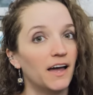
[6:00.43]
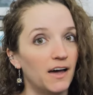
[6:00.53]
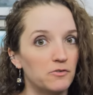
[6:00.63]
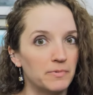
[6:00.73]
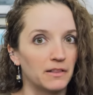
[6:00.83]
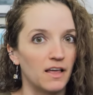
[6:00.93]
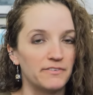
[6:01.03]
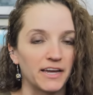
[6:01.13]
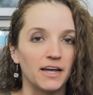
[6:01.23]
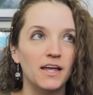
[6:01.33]
I haven't been
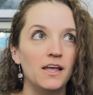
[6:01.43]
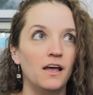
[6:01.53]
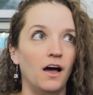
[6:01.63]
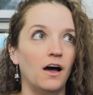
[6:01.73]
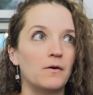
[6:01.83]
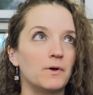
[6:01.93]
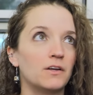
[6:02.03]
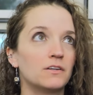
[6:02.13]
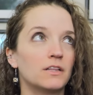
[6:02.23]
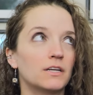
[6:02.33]
loving.
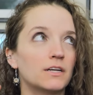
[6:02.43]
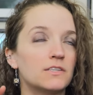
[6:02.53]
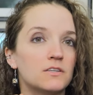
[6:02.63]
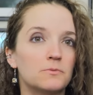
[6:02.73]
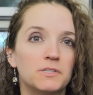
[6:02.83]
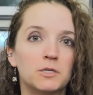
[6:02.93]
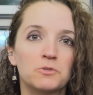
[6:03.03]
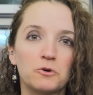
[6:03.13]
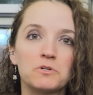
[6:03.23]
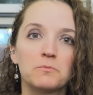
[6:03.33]
Because
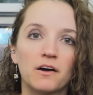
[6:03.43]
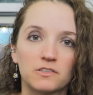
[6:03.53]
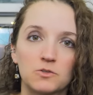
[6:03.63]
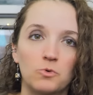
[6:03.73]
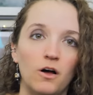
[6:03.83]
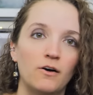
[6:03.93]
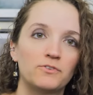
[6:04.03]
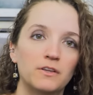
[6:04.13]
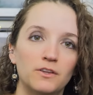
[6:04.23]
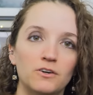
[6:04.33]
subscription boxes will
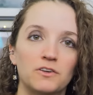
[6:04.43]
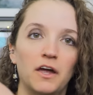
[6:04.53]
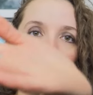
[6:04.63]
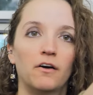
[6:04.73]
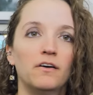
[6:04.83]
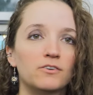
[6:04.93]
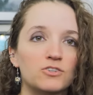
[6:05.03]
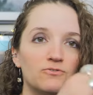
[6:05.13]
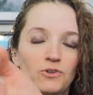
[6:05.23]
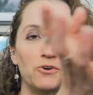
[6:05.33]
often, there is a hair
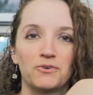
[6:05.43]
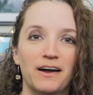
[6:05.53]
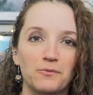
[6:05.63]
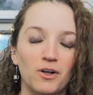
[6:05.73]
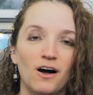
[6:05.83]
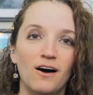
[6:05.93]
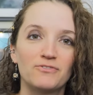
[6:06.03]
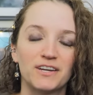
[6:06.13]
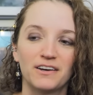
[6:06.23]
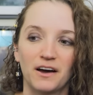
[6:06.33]
just floating around, will
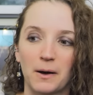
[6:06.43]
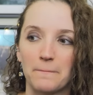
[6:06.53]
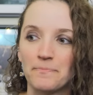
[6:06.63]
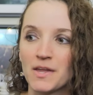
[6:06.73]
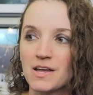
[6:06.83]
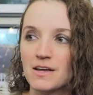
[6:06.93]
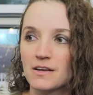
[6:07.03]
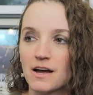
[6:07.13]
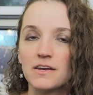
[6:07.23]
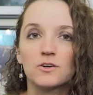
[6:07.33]
often
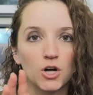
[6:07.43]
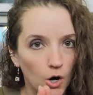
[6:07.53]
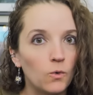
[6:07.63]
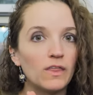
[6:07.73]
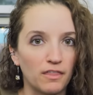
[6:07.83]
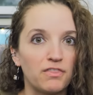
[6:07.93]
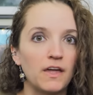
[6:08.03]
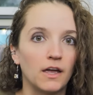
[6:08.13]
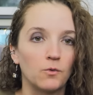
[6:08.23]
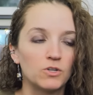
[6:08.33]
kind of go with a
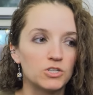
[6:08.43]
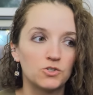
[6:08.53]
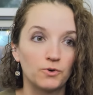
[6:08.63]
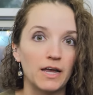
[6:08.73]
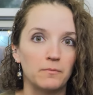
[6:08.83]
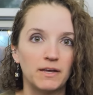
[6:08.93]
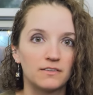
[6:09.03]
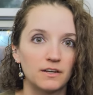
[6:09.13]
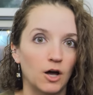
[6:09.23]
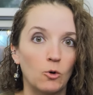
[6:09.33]
thing, which is great
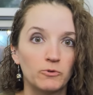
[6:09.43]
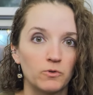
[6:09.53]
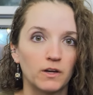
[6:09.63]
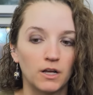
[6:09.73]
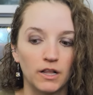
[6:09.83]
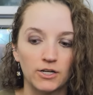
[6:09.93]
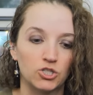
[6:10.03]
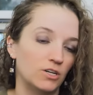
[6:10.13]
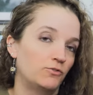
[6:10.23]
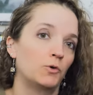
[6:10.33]
because it helps with a
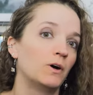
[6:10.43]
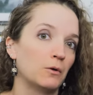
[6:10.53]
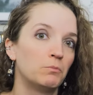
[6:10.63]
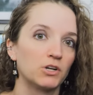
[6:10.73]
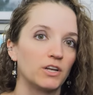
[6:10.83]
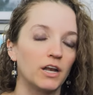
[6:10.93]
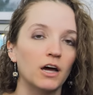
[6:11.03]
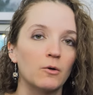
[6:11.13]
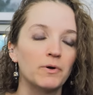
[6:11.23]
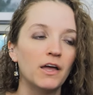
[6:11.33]
collection if you want to build it
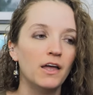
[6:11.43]
up.